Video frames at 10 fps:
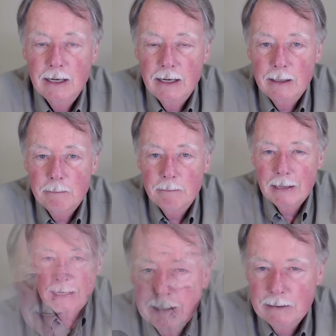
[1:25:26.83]

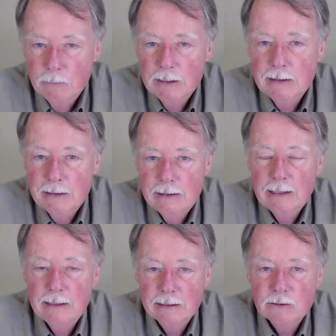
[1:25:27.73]
Um, I would
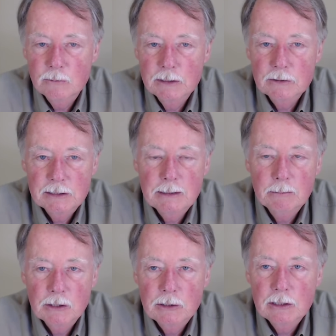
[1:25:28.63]
think it's real
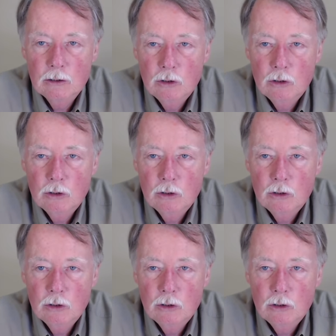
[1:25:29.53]
similar to